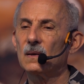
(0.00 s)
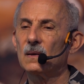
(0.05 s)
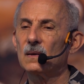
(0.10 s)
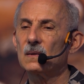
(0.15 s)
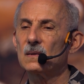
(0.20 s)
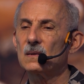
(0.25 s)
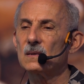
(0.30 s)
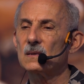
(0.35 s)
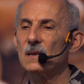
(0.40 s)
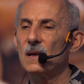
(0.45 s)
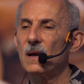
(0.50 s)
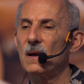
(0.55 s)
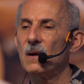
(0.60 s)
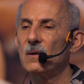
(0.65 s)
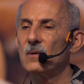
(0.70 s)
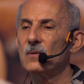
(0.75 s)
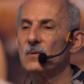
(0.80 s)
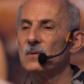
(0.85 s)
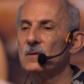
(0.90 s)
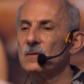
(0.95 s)
And
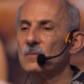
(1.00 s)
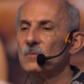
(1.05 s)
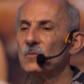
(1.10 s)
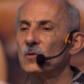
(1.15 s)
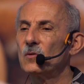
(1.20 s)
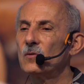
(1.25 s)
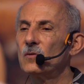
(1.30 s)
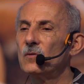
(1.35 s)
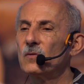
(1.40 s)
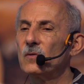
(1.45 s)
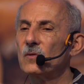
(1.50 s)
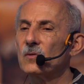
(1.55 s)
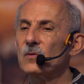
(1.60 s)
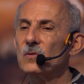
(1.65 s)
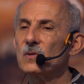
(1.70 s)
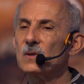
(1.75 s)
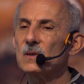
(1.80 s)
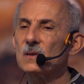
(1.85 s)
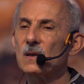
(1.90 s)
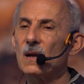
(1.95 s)
sounds move through
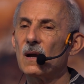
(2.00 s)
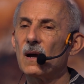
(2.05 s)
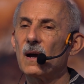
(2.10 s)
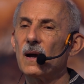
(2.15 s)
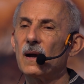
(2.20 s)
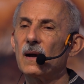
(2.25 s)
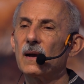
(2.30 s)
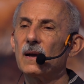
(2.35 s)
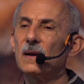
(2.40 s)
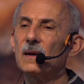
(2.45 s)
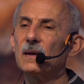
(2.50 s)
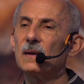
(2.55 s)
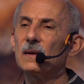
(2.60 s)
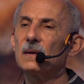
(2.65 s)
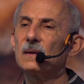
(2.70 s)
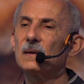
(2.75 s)
the sky.